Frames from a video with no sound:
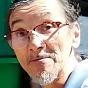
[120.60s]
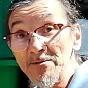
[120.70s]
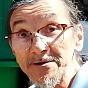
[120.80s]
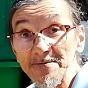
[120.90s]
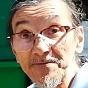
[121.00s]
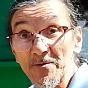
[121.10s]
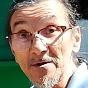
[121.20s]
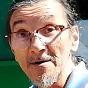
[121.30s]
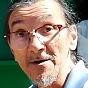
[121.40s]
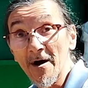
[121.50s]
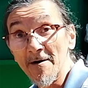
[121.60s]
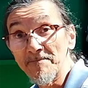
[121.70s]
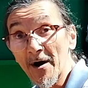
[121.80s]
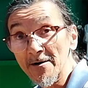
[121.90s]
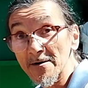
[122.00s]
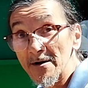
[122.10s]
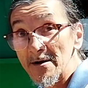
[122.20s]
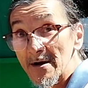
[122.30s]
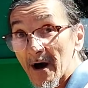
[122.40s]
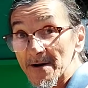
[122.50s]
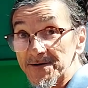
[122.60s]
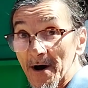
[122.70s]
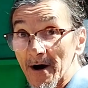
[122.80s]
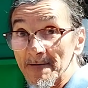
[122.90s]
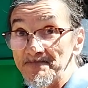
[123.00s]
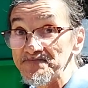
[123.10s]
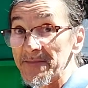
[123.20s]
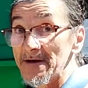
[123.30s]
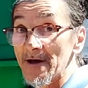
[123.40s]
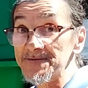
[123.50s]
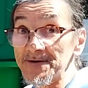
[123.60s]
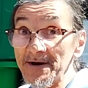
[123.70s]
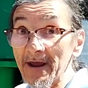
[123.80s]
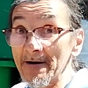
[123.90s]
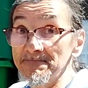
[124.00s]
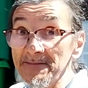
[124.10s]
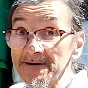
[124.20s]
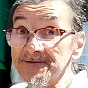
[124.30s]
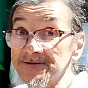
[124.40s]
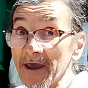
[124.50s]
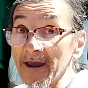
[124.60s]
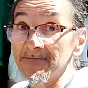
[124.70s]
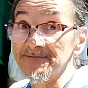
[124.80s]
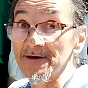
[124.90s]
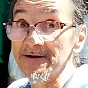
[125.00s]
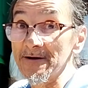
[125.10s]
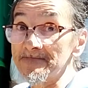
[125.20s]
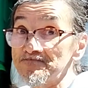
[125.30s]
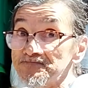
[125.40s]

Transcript: I'm looking for a tub that's going to have mixed games in it.